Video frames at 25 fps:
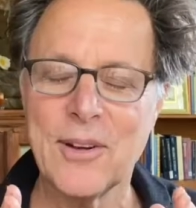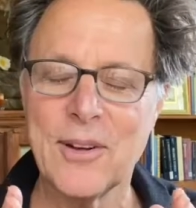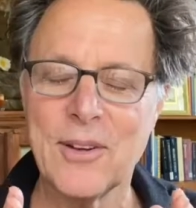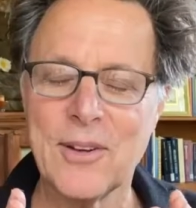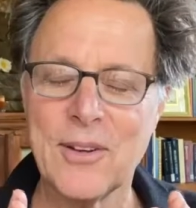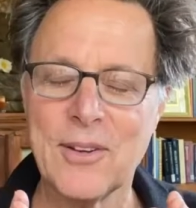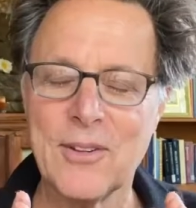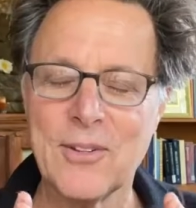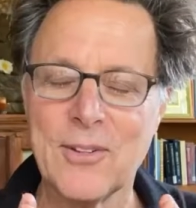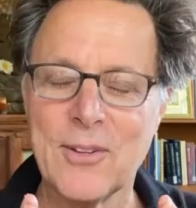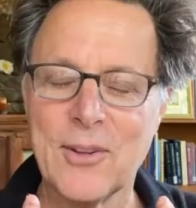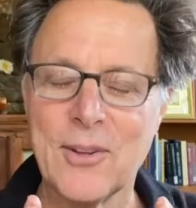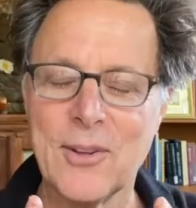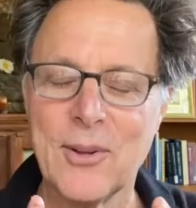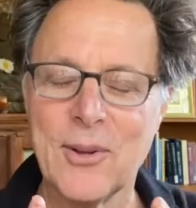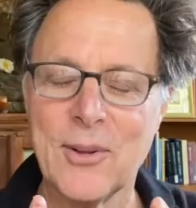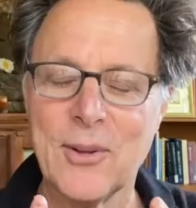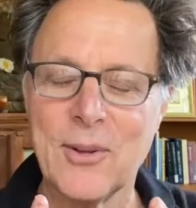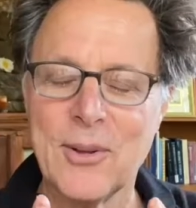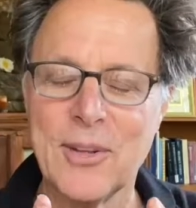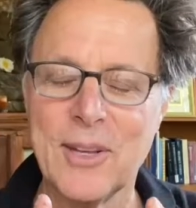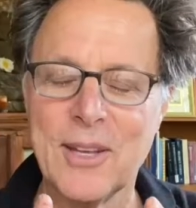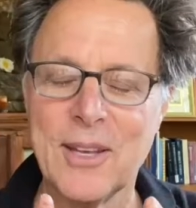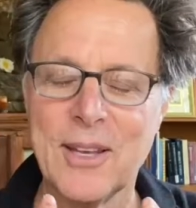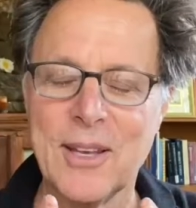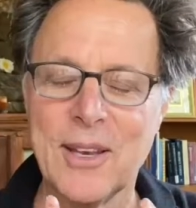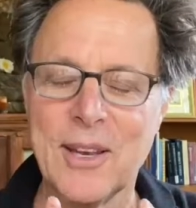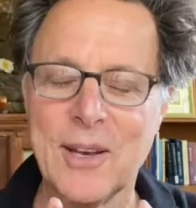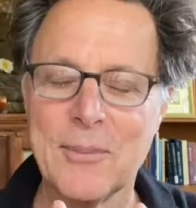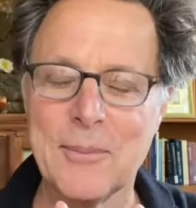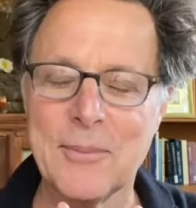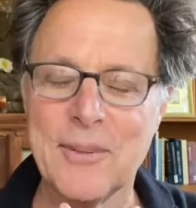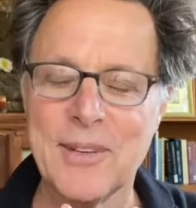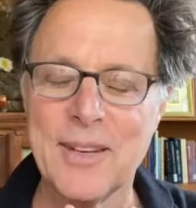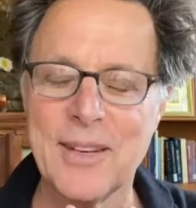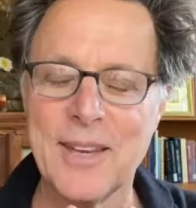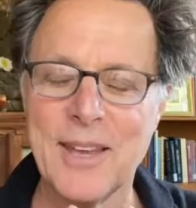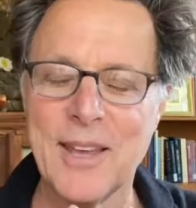very slowly
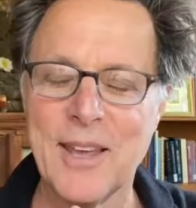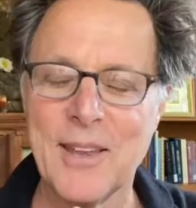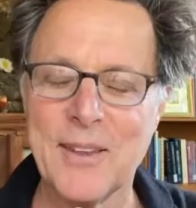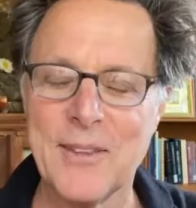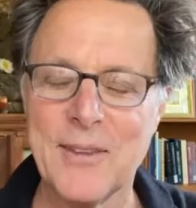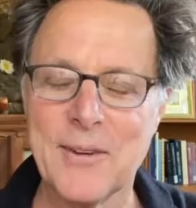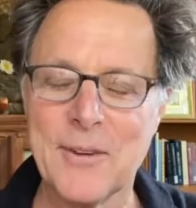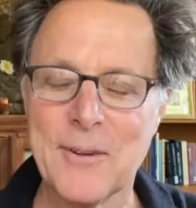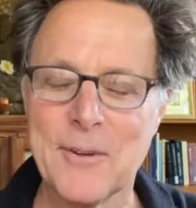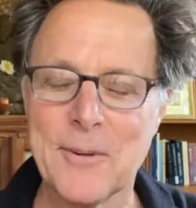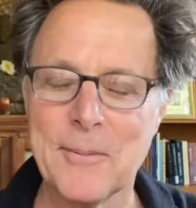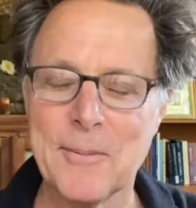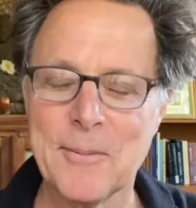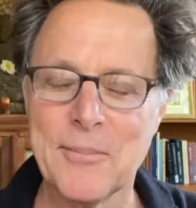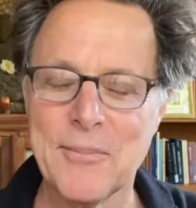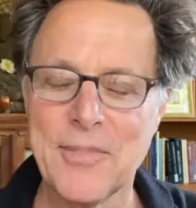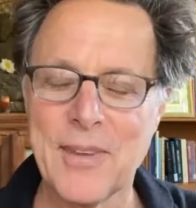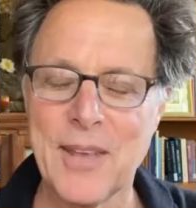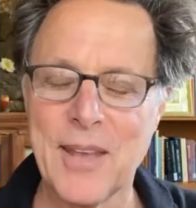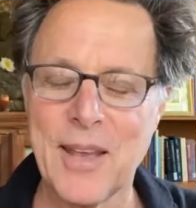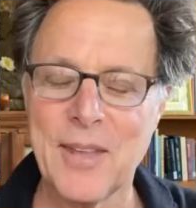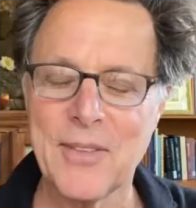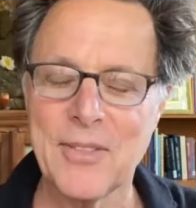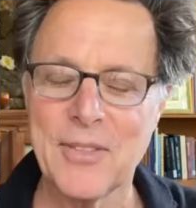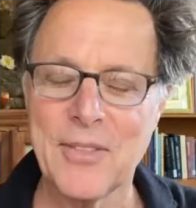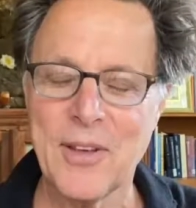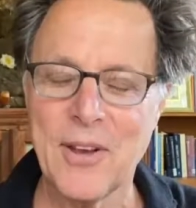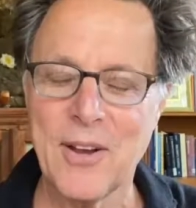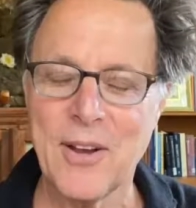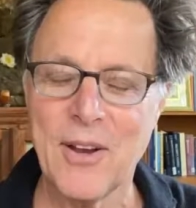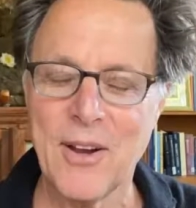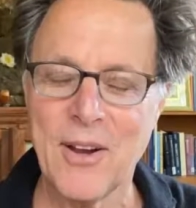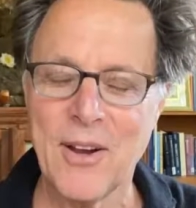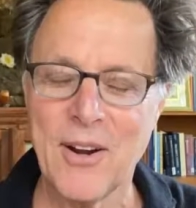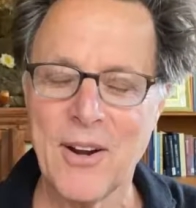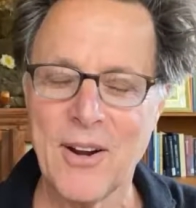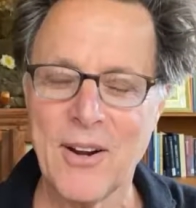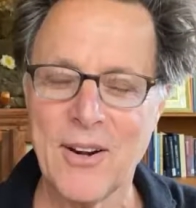come together at the
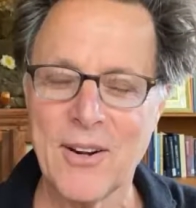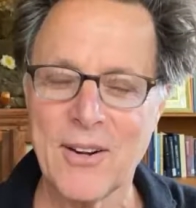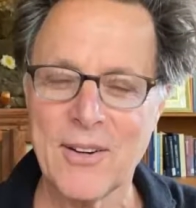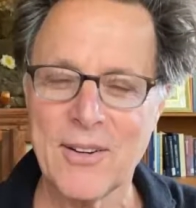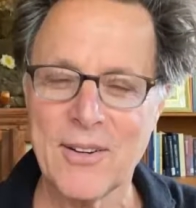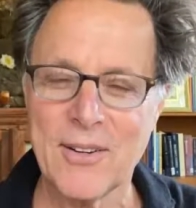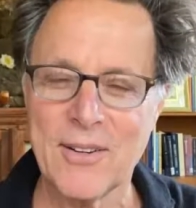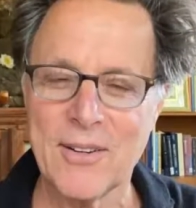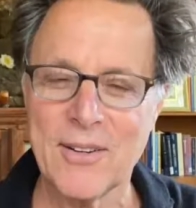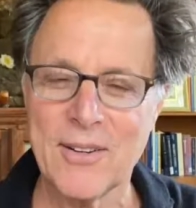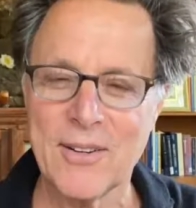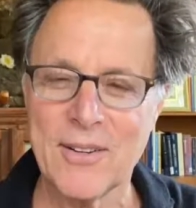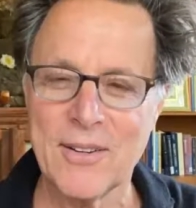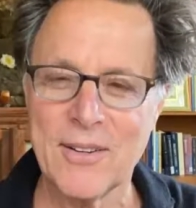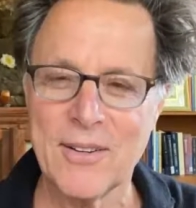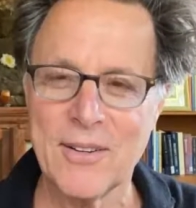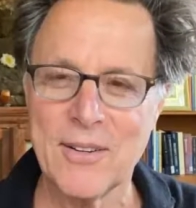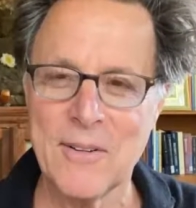heart,